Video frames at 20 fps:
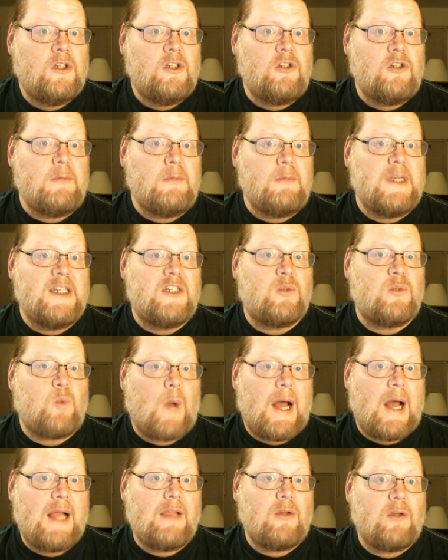to be
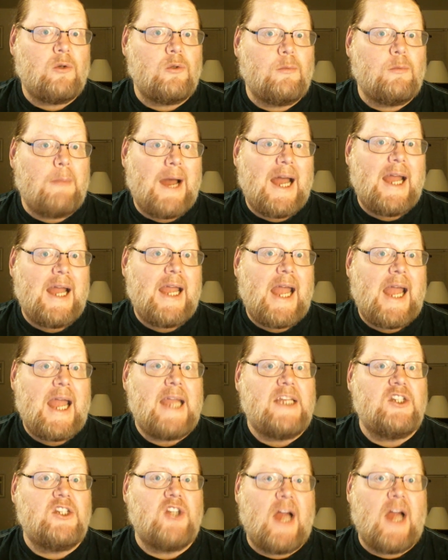swallowed by
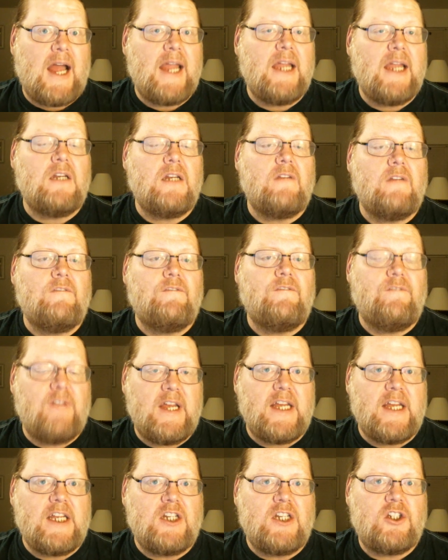a giant
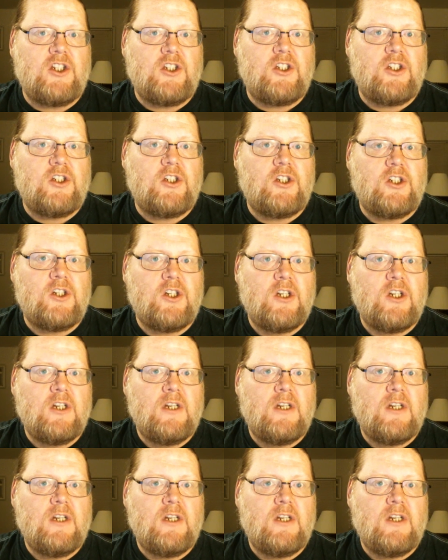fish